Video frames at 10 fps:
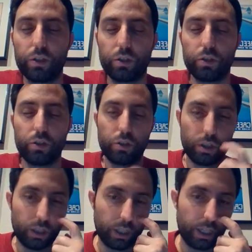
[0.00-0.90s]

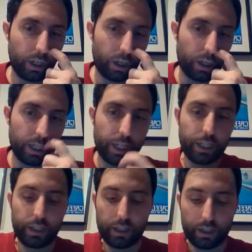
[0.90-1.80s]
Certainly in our
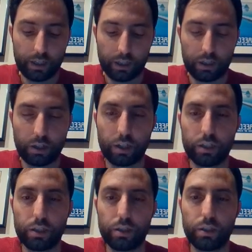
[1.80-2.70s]
deck, or
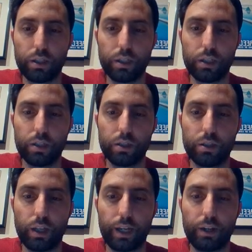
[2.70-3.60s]
as
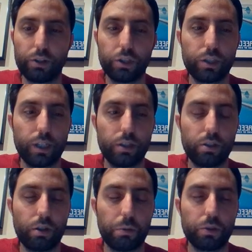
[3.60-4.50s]
I should say,
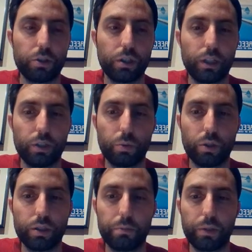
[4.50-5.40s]
almost certainly it's
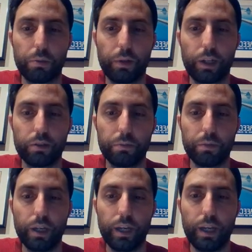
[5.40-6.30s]
worse than Bitter Blossom
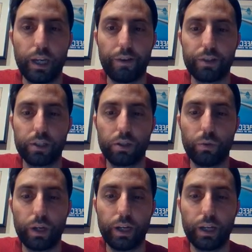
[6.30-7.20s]
in every single
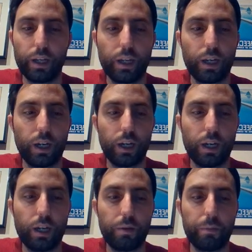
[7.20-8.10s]
way.
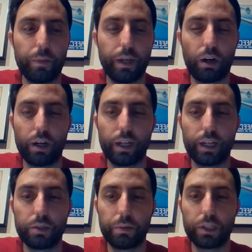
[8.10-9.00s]
In our deck
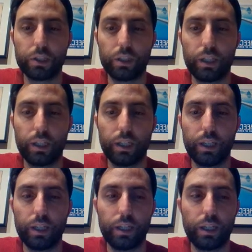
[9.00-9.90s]
especially,
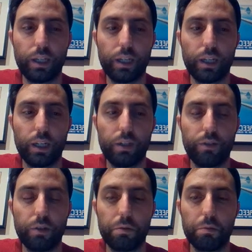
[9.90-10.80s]
it
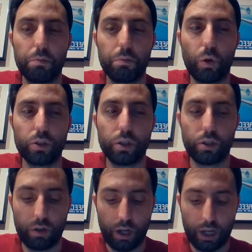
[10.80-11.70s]
even more
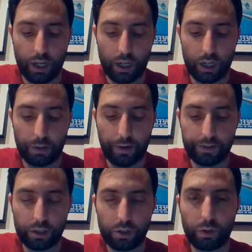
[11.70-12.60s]
so.
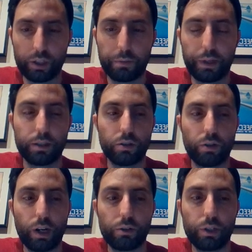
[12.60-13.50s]
Obviously the tokens it makes is a
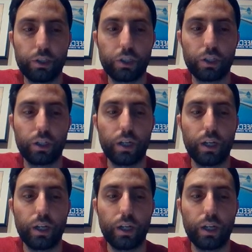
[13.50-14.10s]
ground creature,